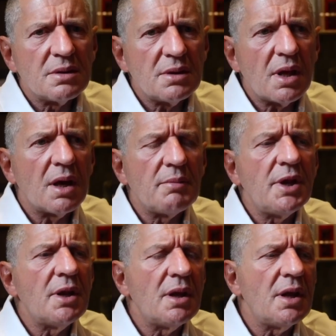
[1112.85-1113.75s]
Yeah, I
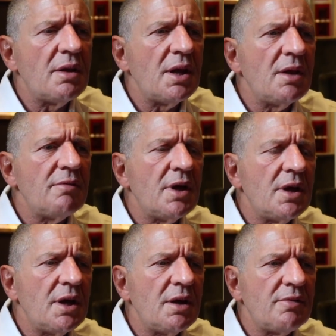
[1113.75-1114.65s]
mean, a
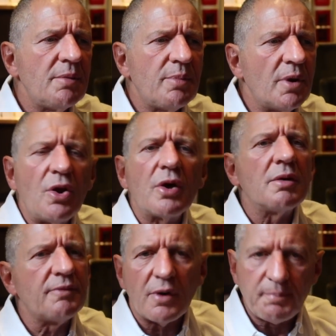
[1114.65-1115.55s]
lot
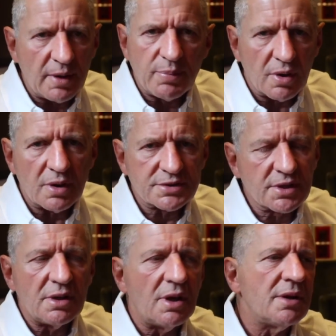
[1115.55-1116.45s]
of people
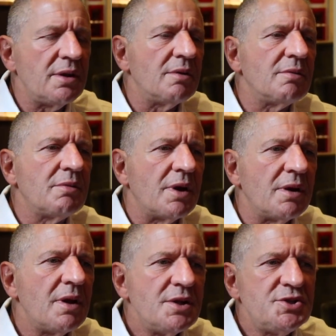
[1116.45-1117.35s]
ask, you
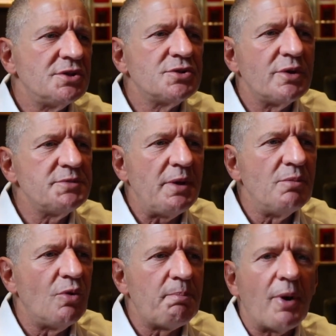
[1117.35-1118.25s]
know, Gilles' always
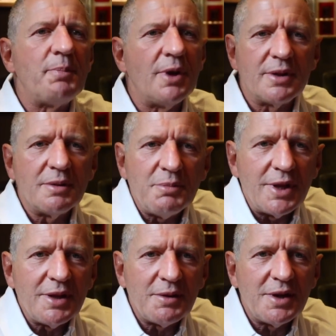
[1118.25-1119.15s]
been more popular than
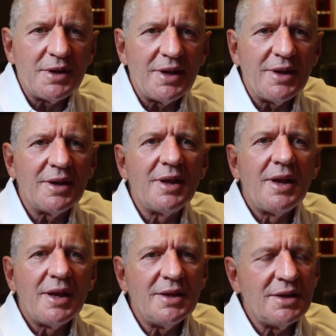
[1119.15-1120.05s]
me
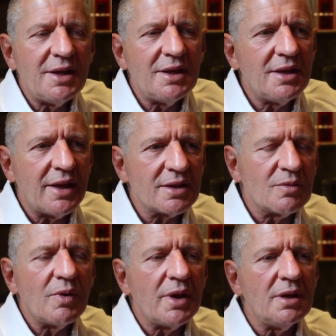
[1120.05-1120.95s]
in a
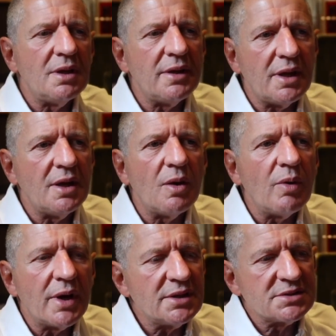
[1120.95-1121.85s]

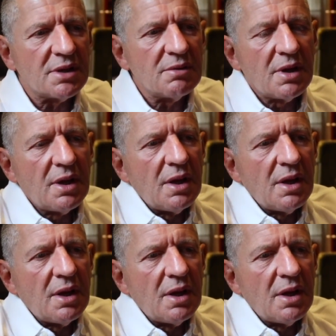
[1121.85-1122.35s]
way, so